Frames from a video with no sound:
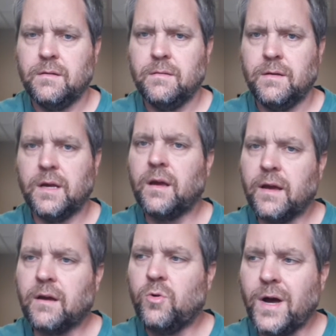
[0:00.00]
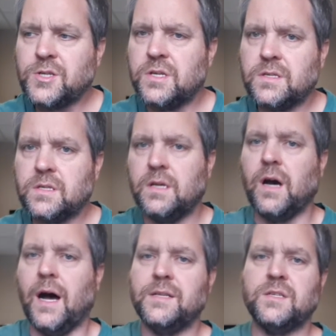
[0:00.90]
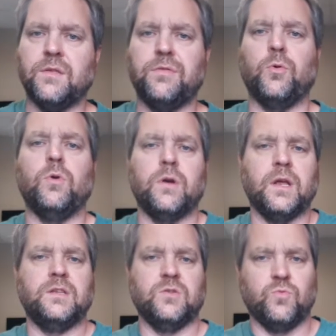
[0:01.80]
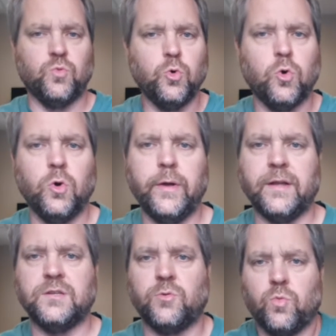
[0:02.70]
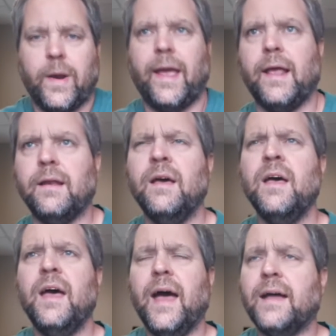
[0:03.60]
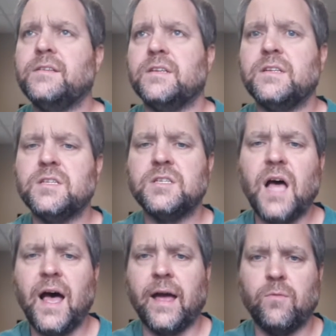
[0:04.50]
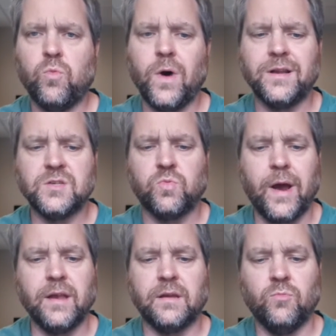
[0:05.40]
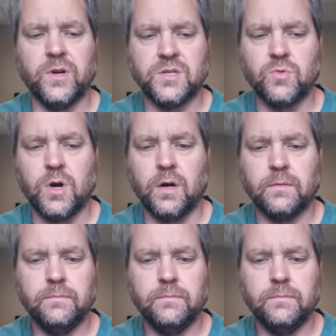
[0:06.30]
It questions God's authority to rule and to reign and to decide what is right and what is wrong.